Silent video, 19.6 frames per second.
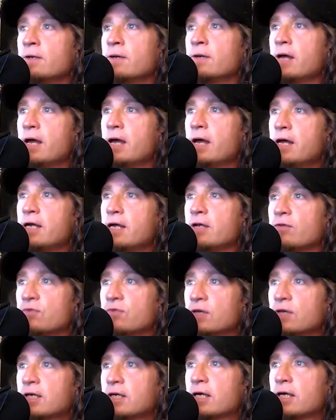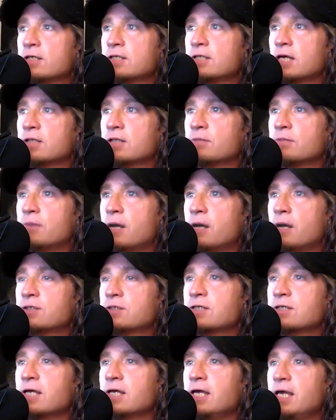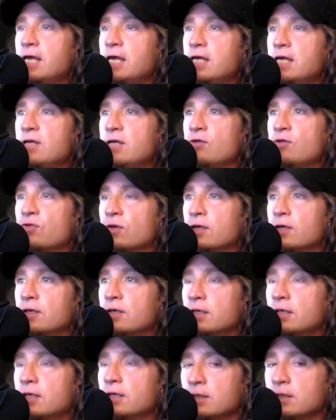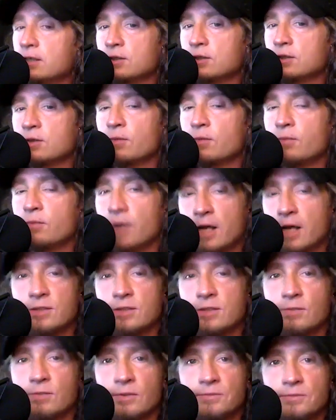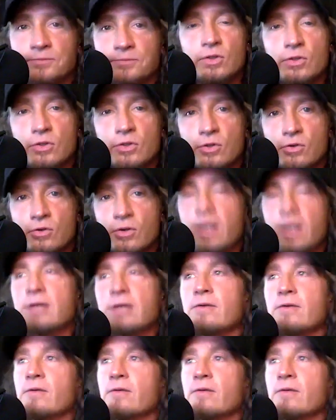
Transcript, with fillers: Hey, think outside the box. Anything is possible. Great.